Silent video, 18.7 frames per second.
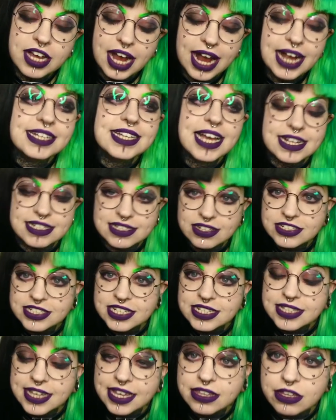And yes, I
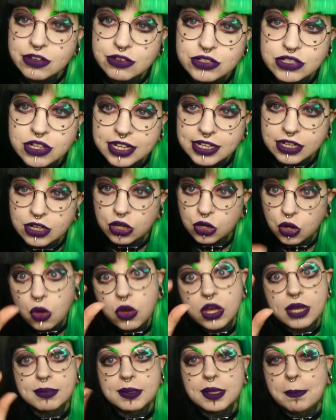did get those like
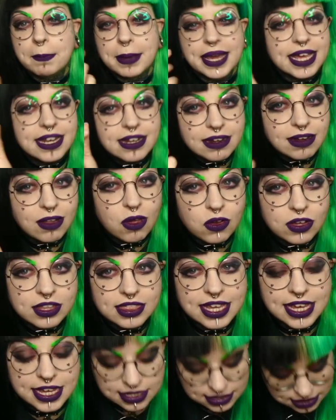lockable pin lock
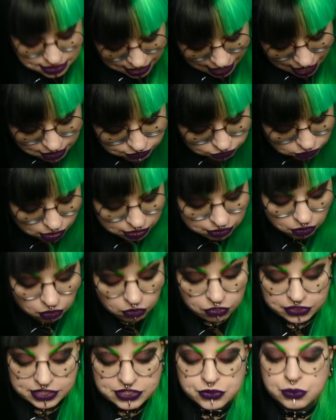things. I have one
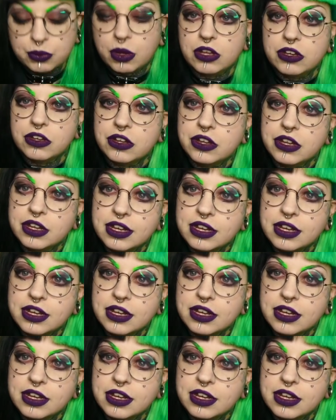on this one.